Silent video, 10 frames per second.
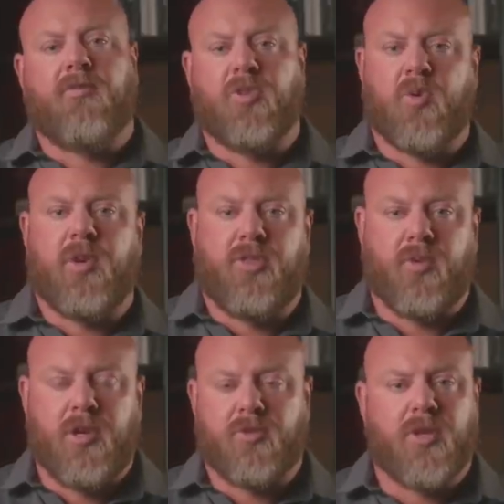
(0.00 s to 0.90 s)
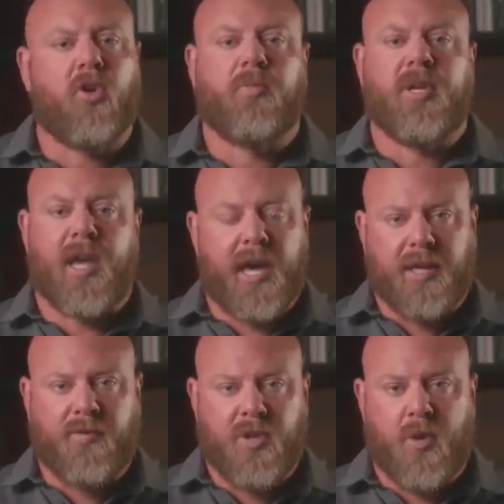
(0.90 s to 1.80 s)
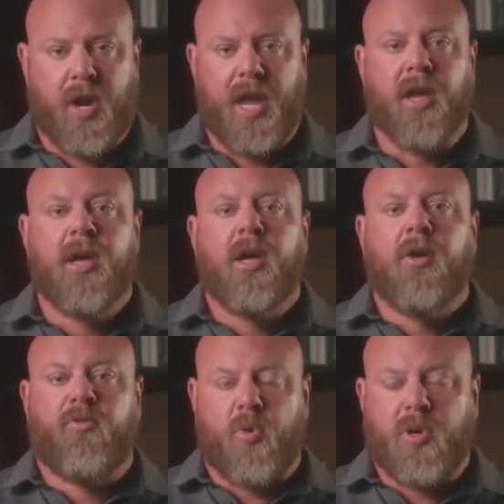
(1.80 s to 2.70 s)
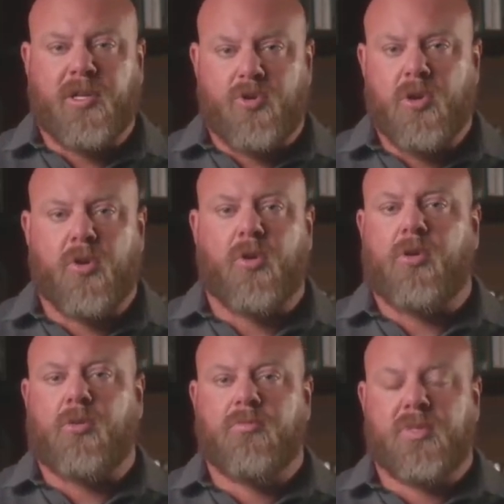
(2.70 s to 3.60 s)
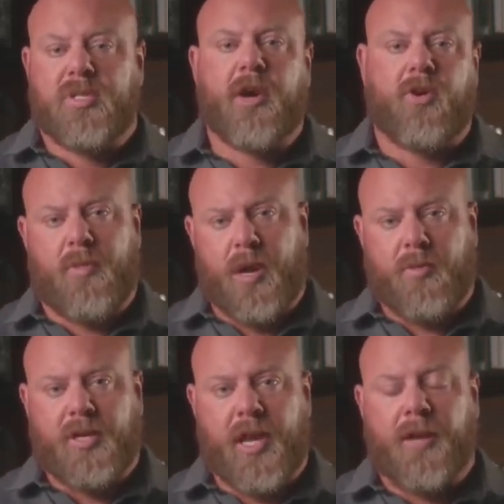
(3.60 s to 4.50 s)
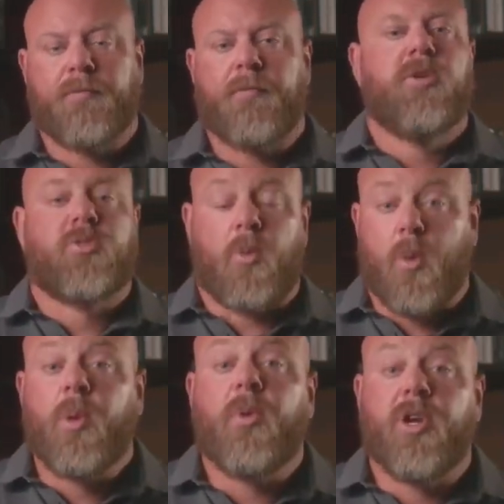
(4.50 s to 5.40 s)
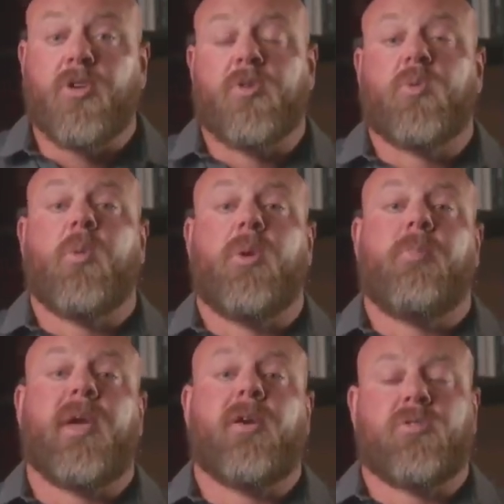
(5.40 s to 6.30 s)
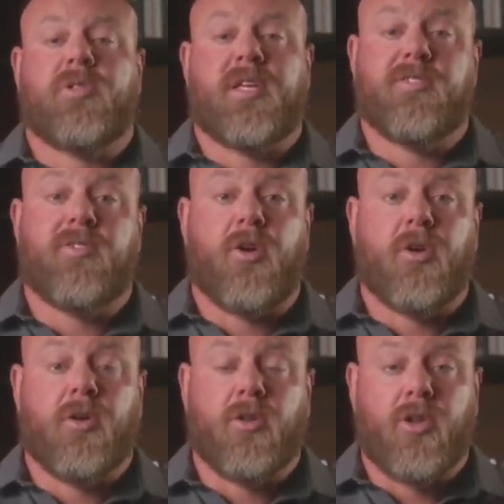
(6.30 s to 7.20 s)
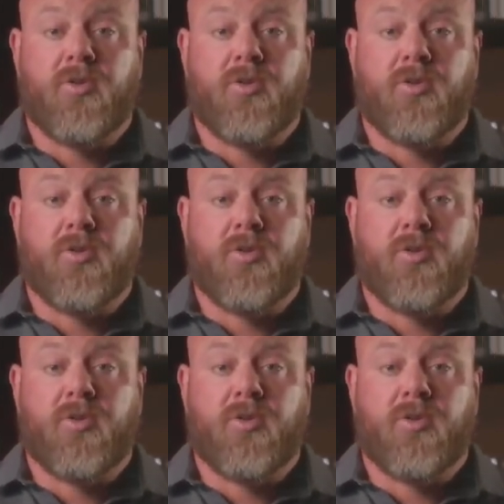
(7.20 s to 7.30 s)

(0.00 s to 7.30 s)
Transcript: if you're 23 years old, but not if you are a 42-year-old soccer mom or dad. So what we want to do is we want to pick exercises that are low